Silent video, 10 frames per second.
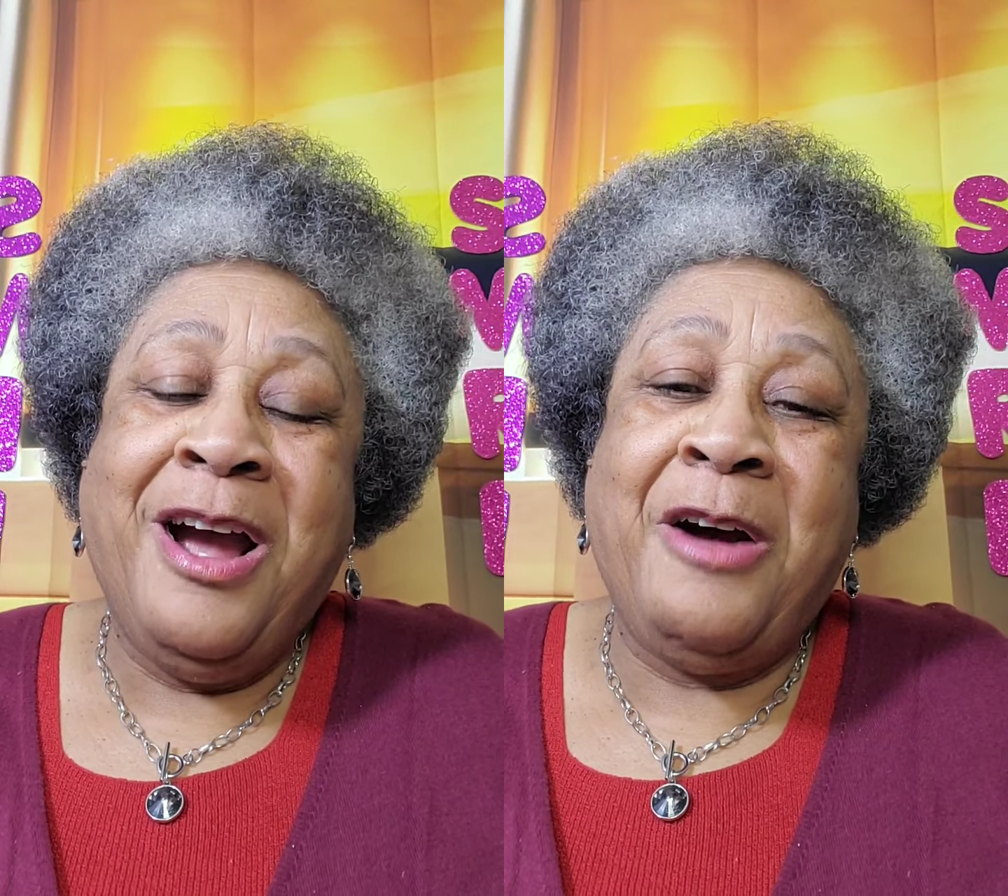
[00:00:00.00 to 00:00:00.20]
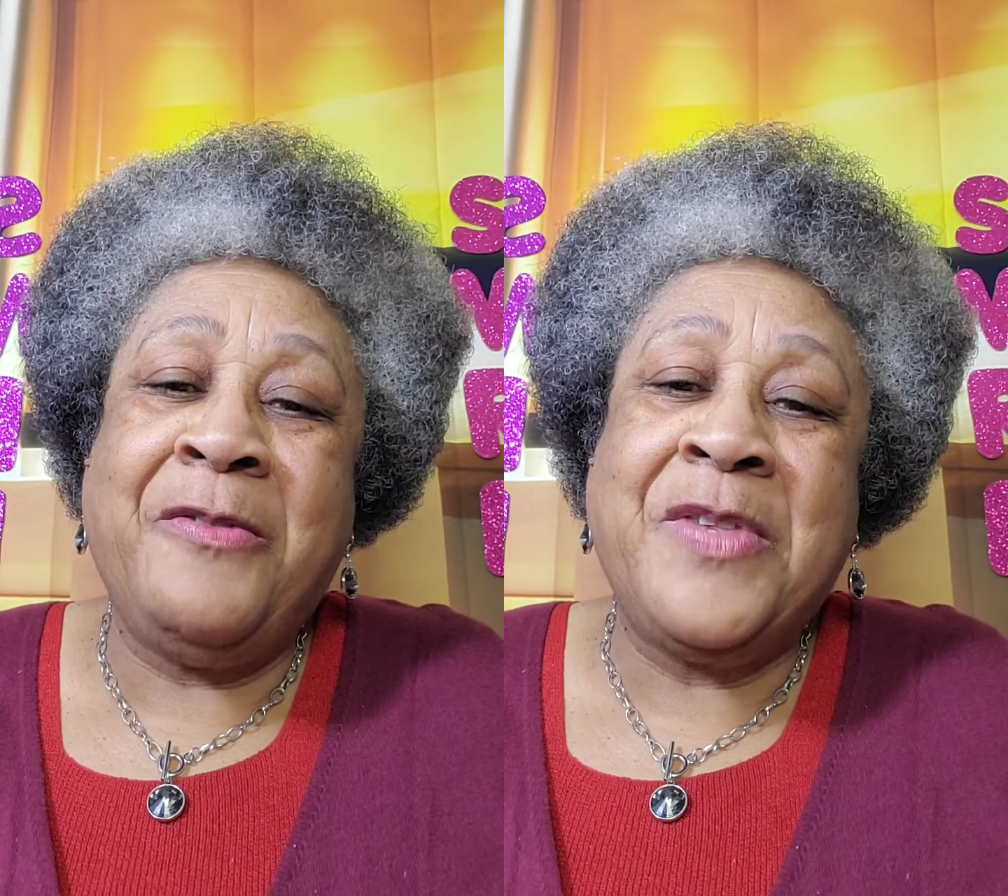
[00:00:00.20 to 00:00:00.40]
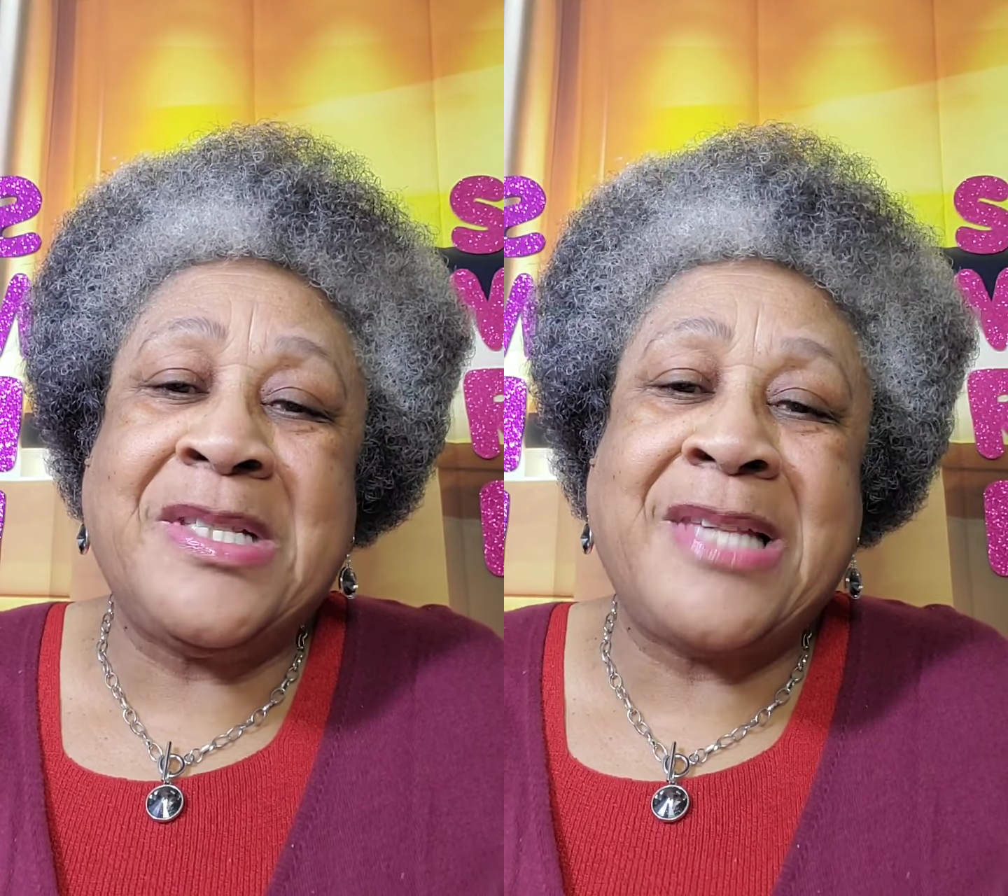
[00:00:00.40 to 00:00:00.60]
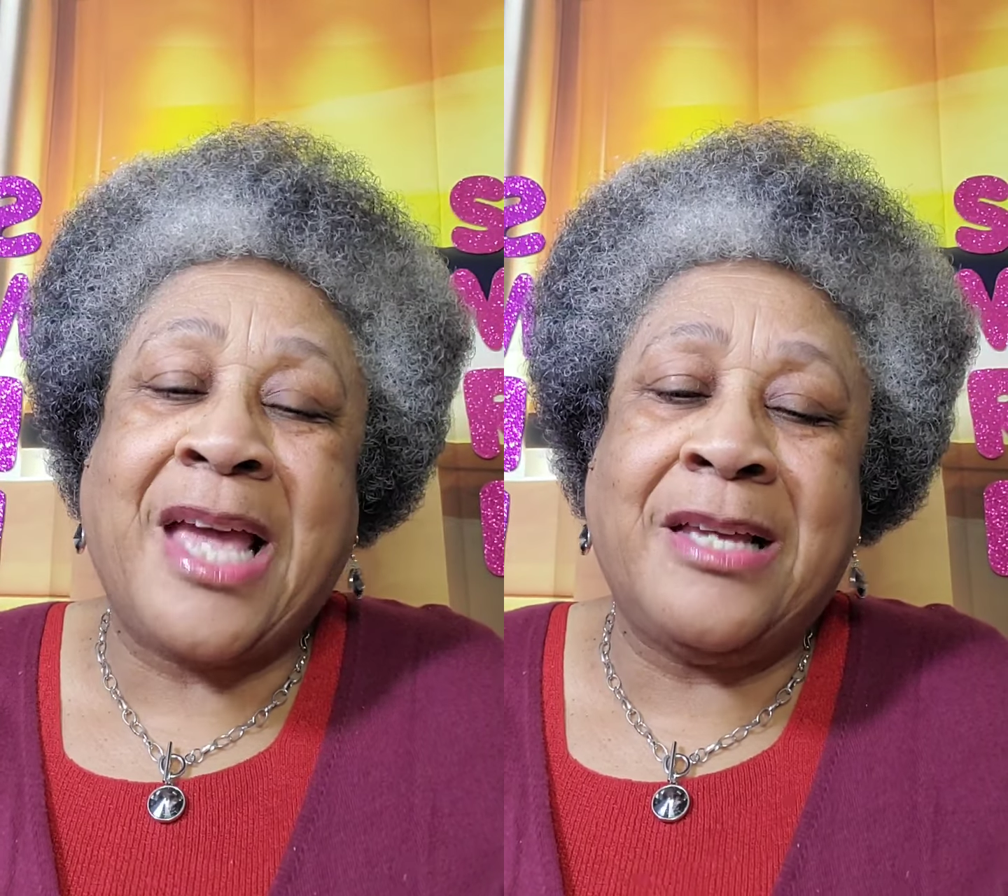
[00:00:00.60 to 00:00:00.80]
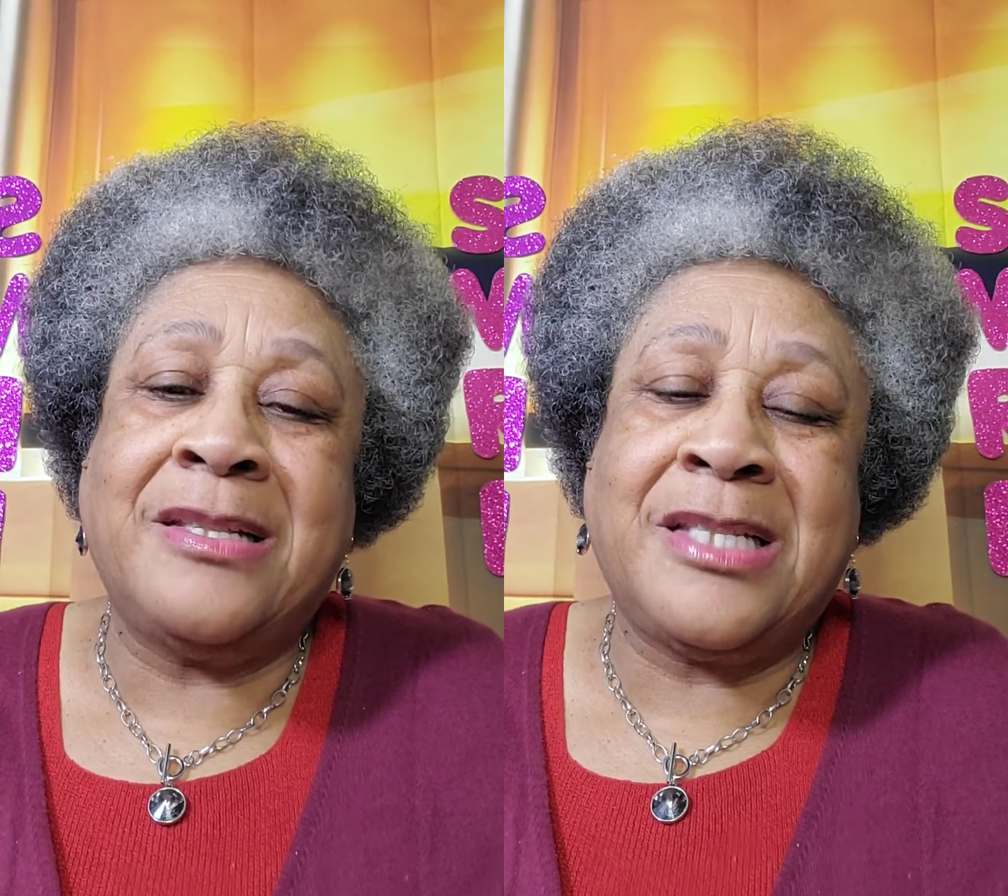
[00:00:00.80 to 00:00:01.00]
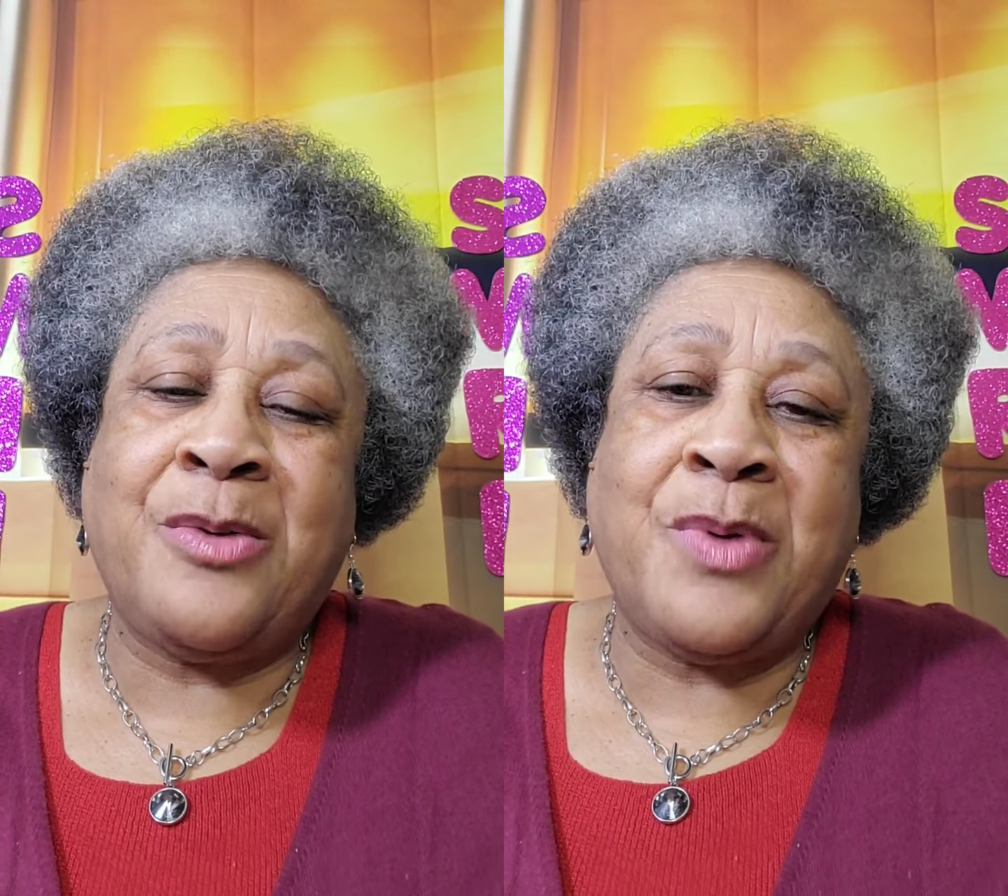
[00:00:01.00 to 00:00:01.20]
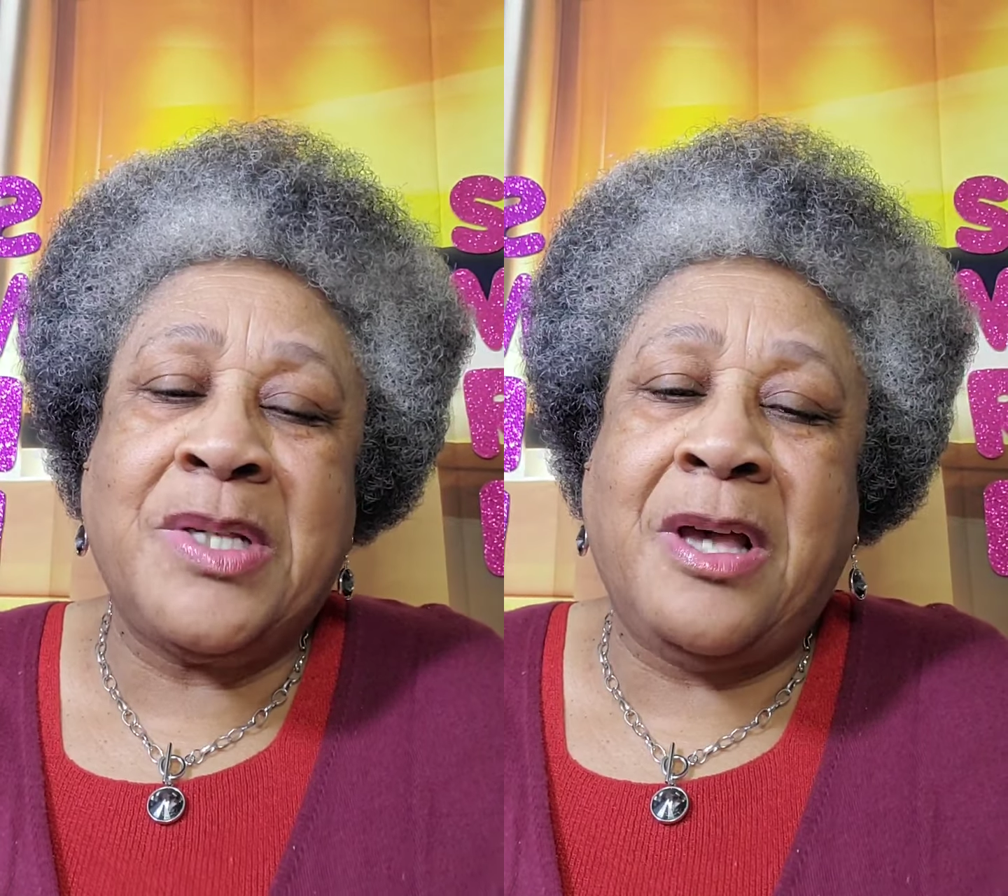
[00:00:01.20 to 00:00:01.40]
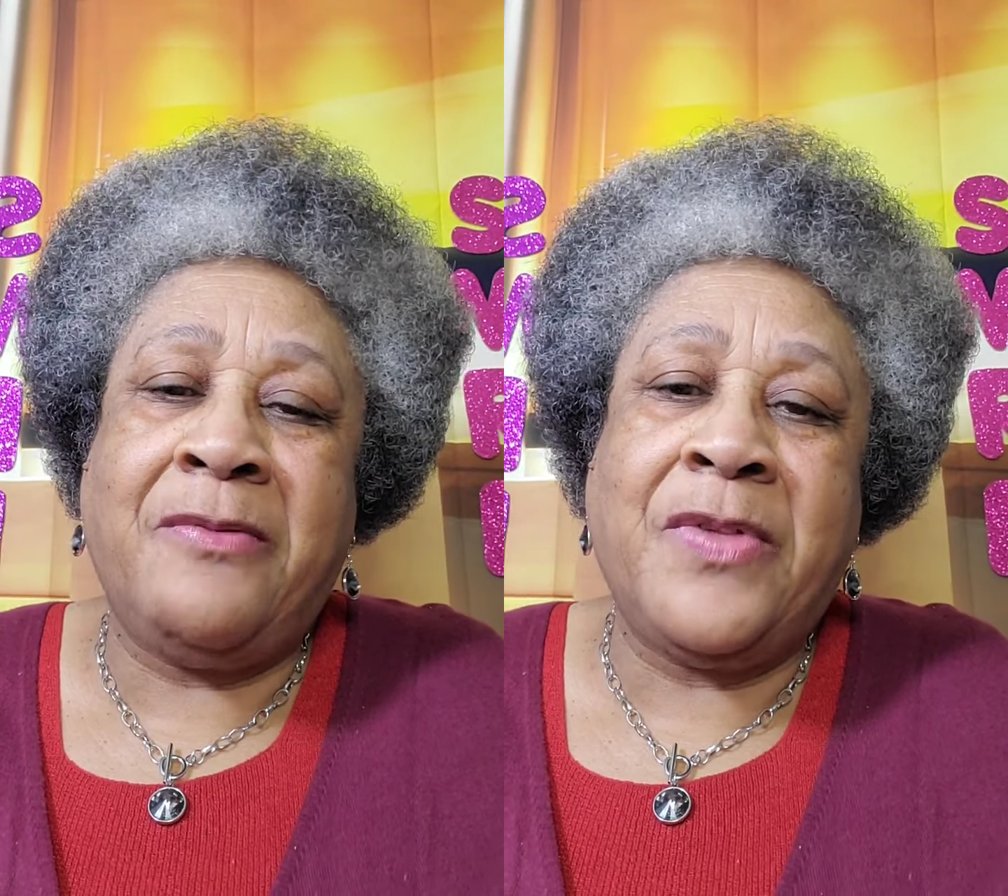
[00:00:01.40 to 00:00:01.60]
of the second
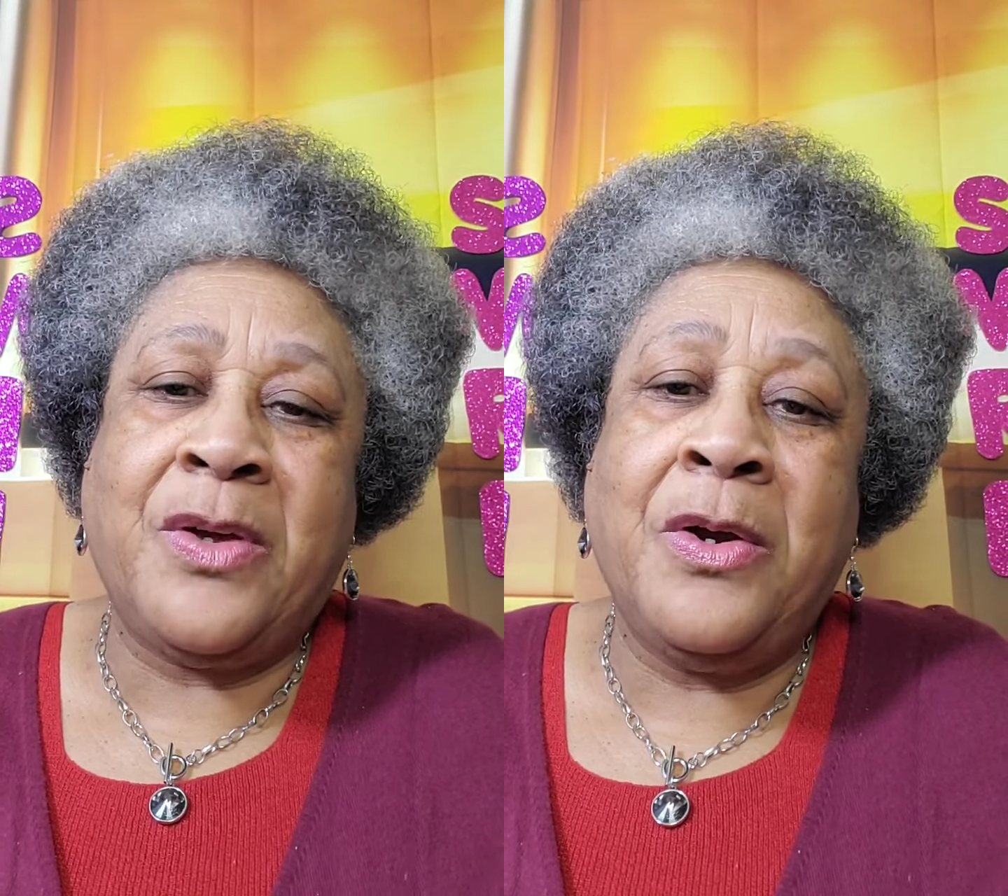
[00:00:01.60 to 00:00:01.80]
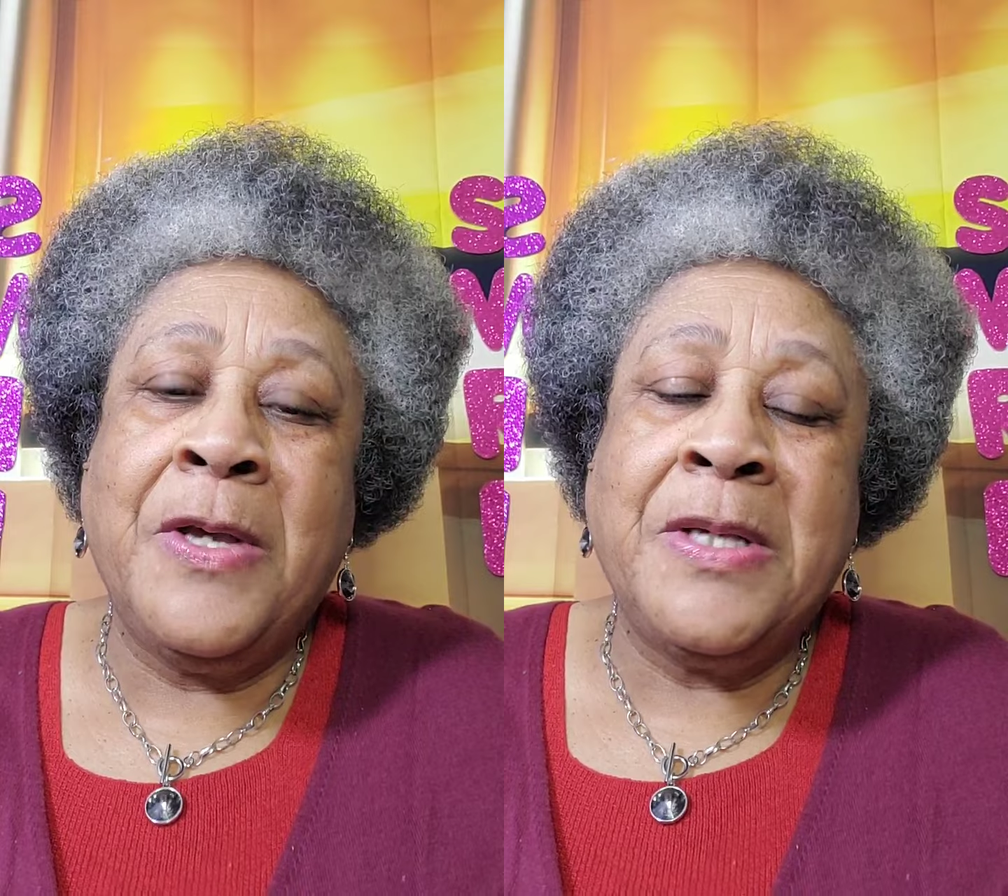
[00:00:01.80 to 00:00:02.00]
series of the